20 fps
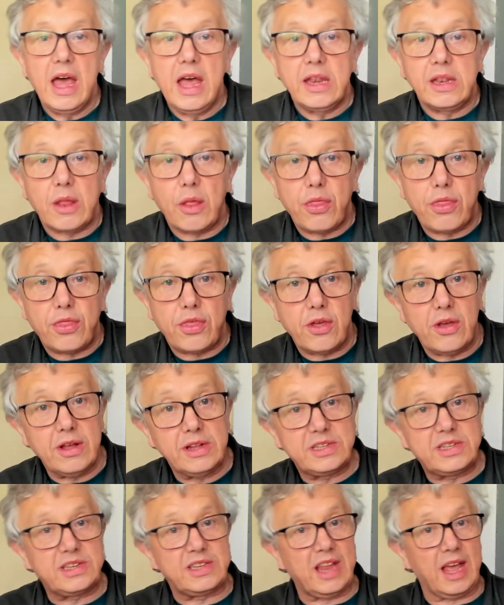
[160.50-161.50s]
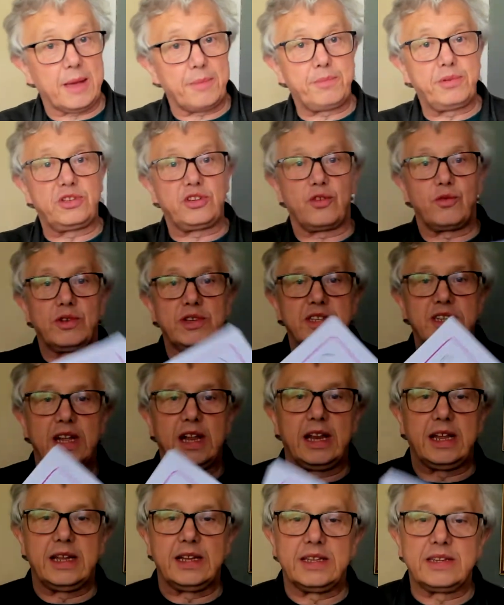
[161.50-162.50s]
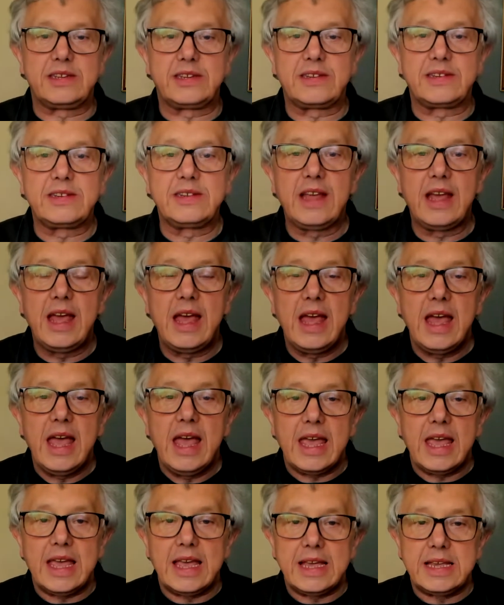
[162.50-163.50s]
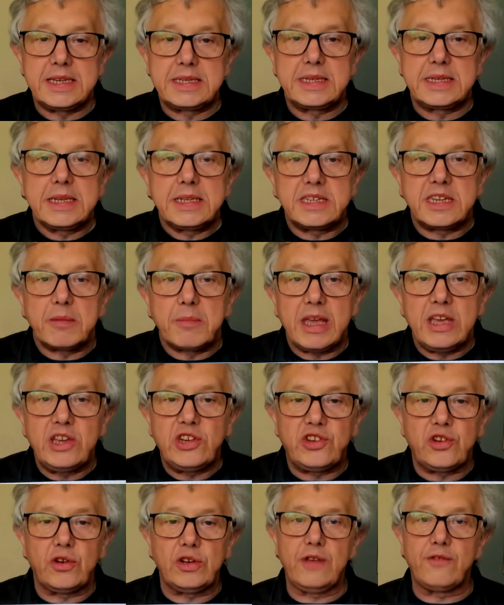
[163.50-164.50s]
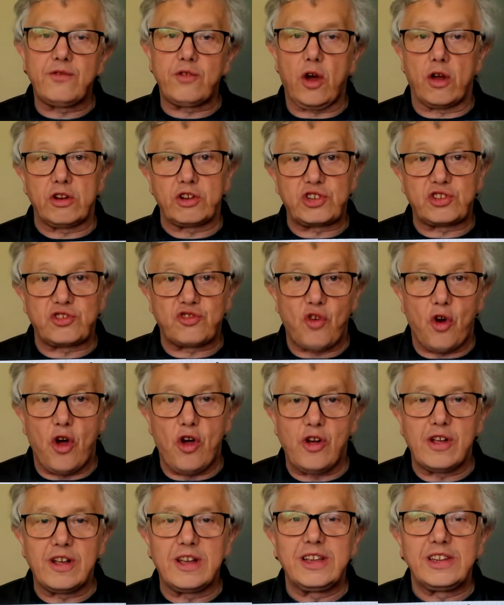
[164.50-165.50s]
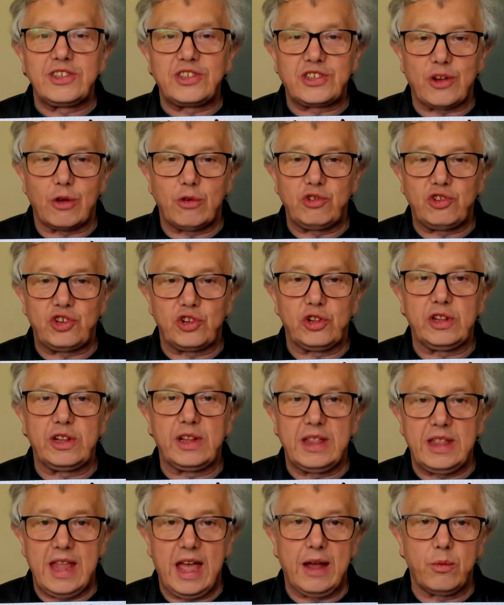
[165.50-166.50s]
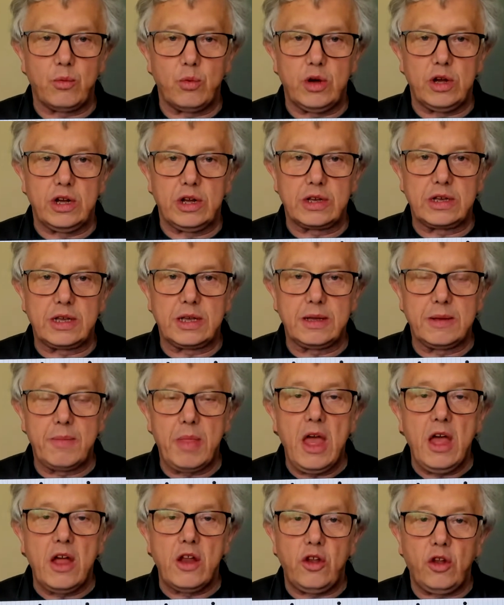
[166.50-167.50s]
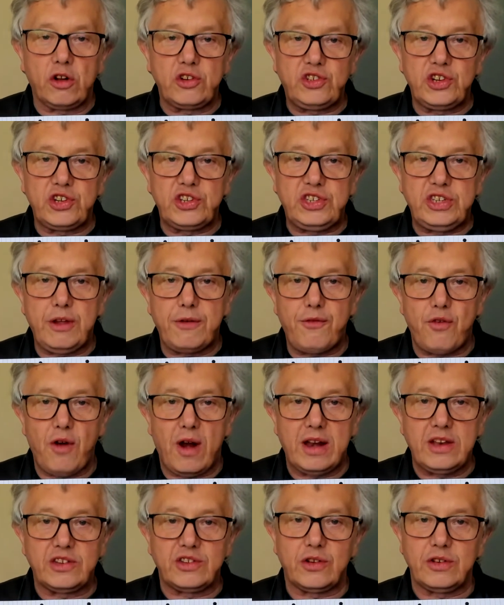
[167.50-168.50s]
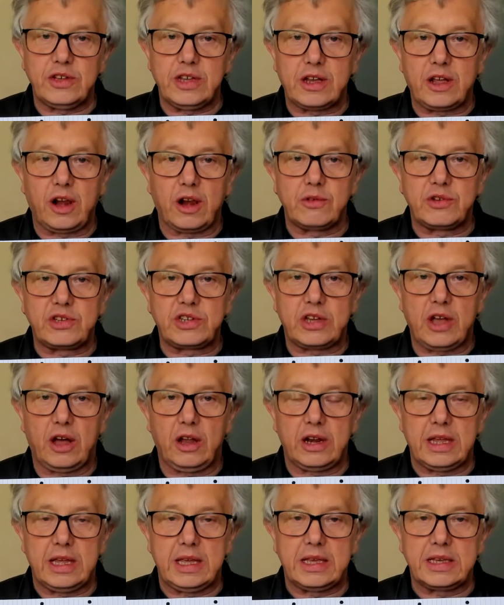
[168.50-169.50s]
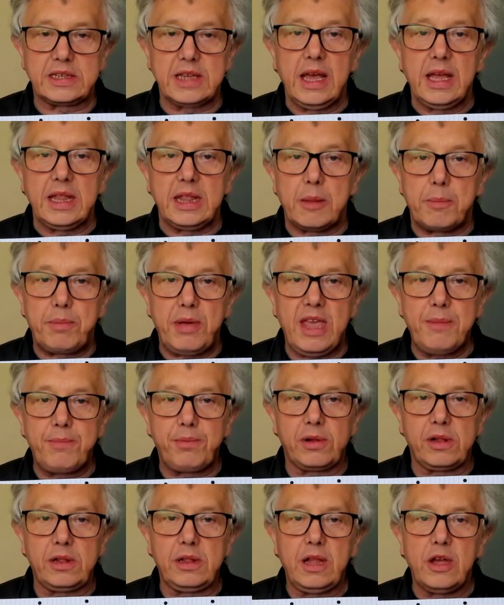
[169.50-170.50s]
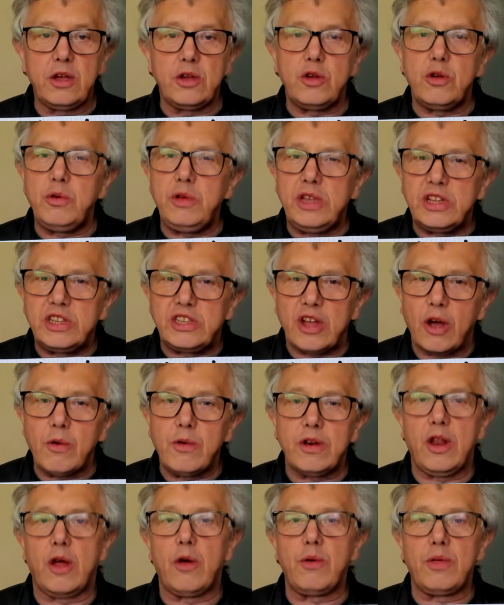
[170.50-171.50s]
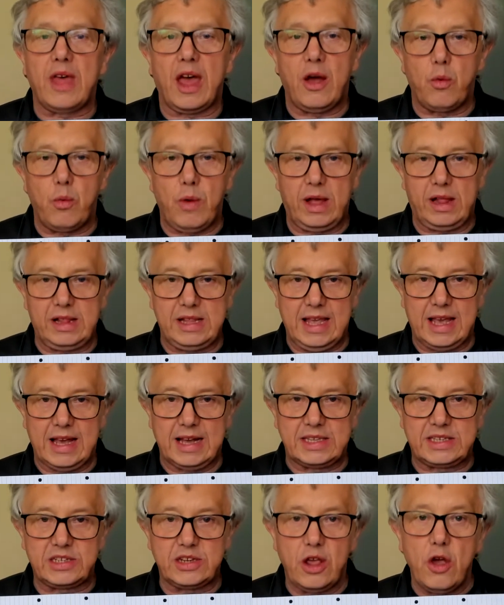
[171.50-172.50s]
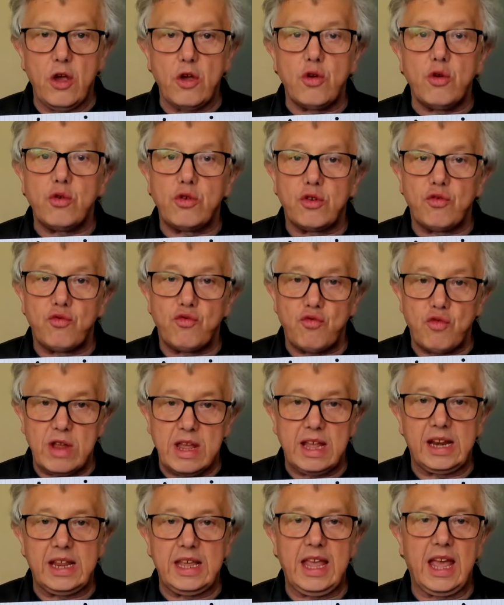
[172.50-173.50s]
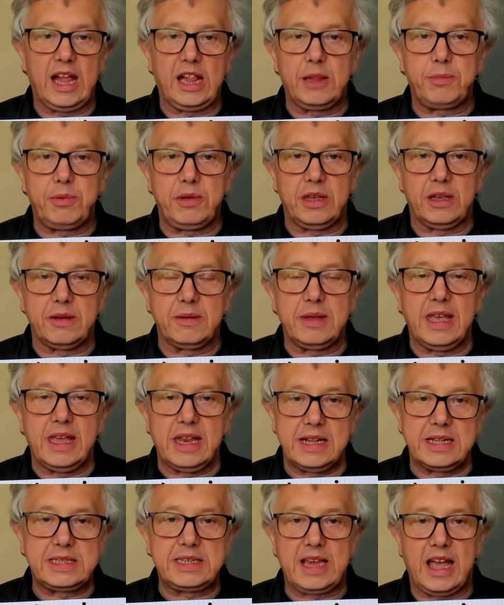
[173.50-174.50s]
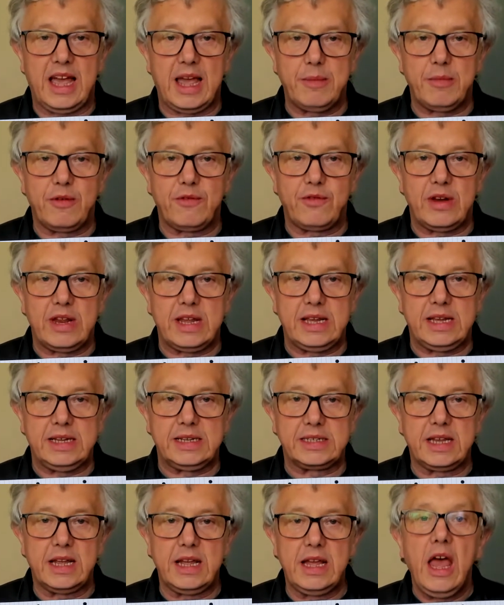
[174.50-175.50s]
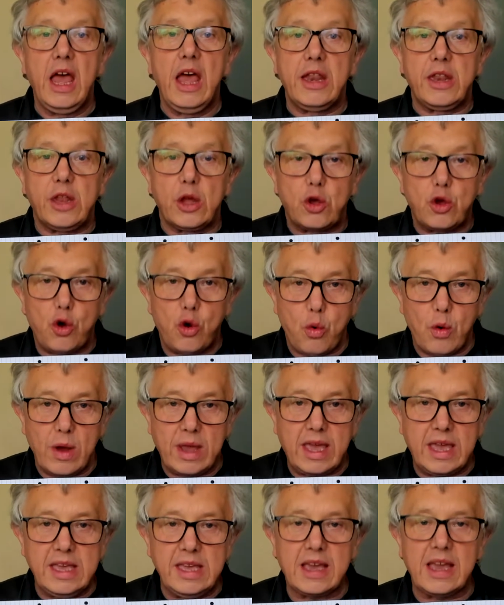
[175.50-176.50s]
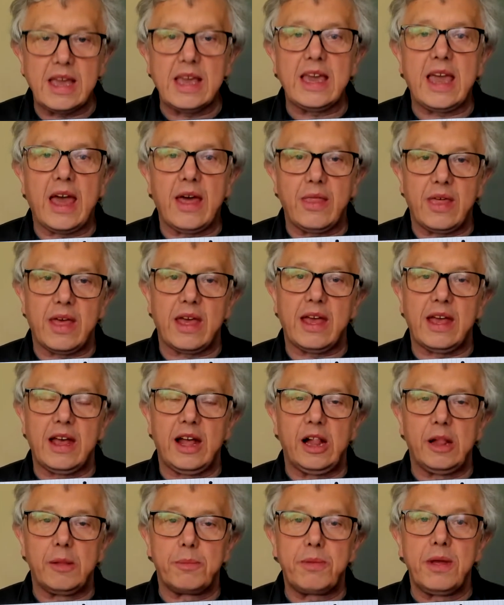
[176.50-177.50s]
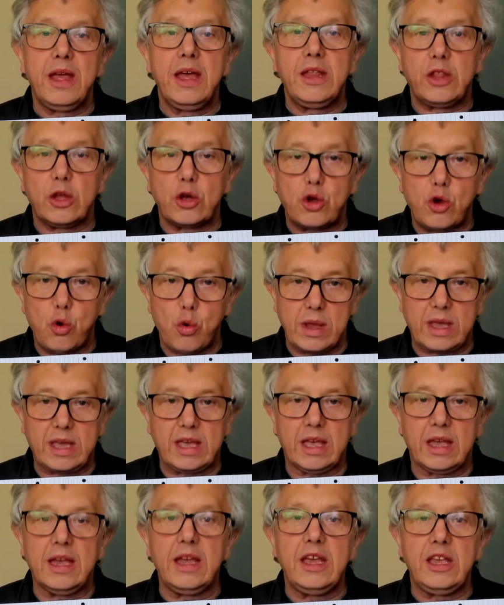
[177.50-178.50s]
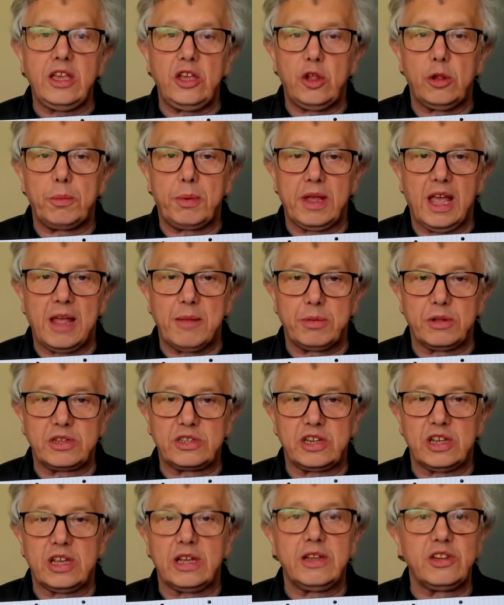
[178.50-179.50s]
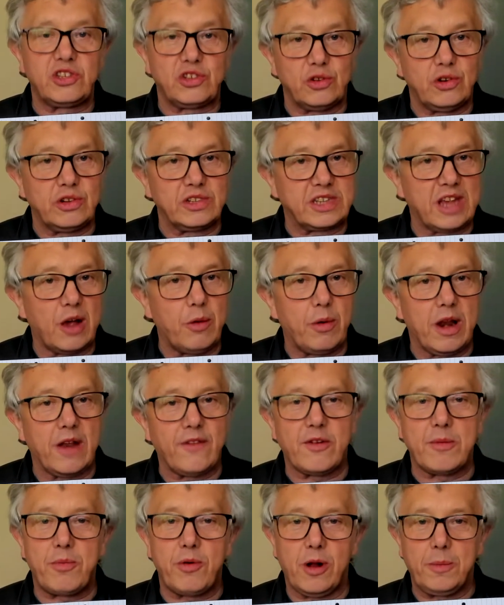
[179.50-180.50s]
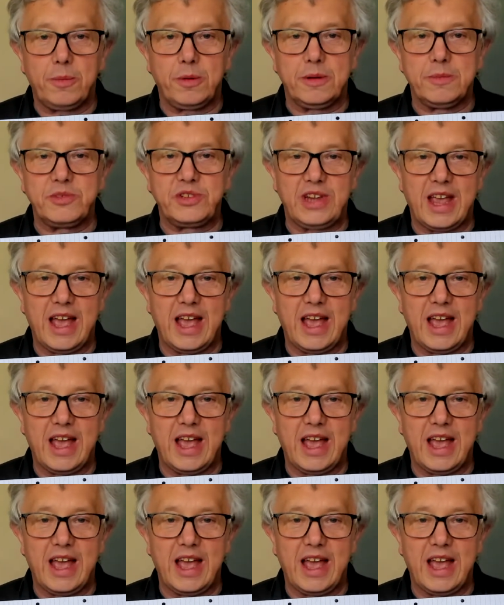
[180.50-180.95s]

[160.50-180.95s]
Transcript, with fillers: The third step to resilience is to make sure you've got a strong social network. Not just your friends or your close colleagues, the people who you don't know that well yet who could really help you in a time of need. The quicker you can get their help, the quicker you'll be able to sort out whatever problems you